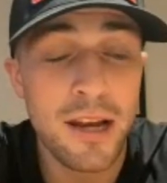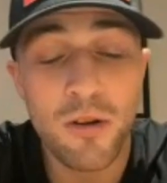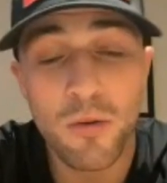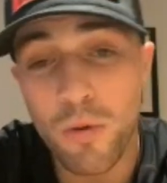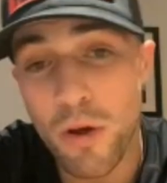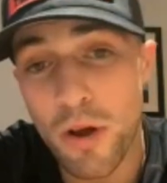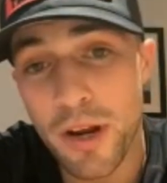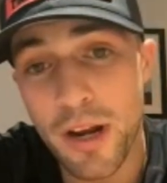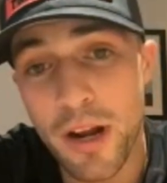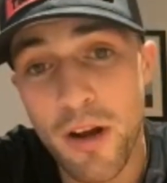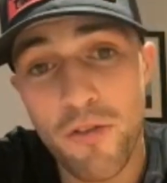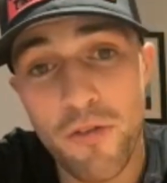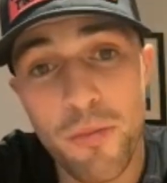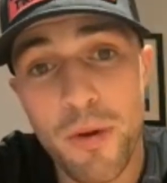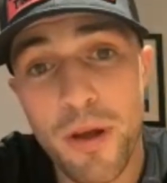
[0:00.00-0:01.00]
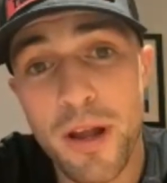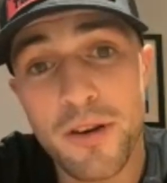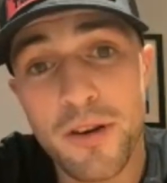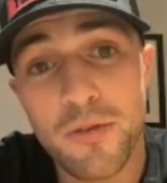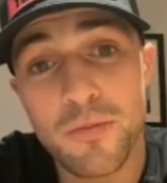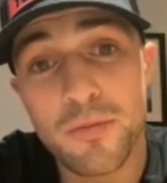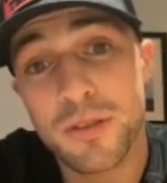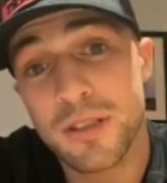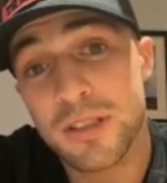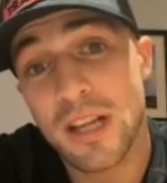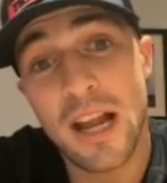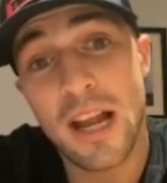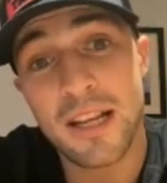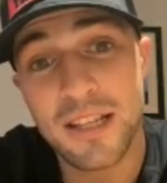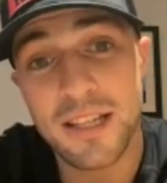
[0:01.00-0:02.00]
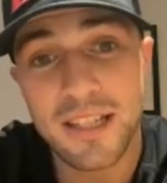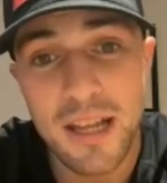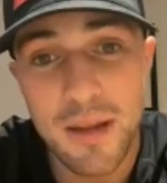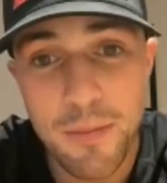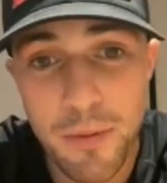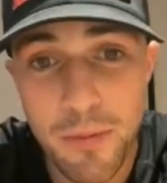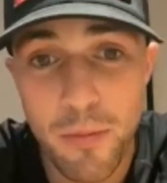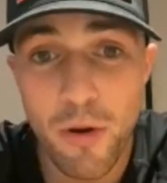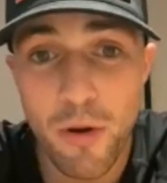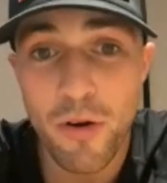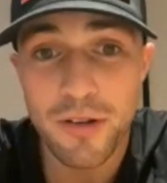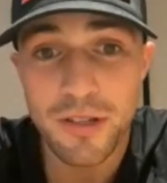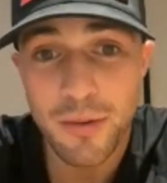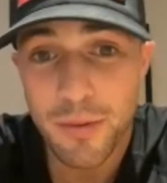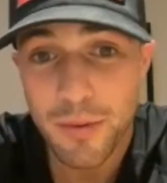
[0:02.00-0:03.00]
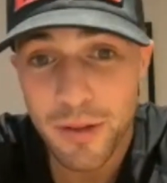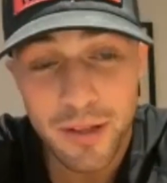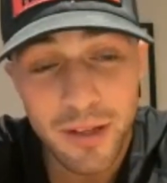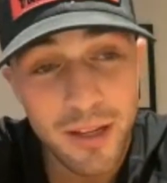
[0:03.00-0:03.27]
up working out for me. I ended up signed to the same promoter as him,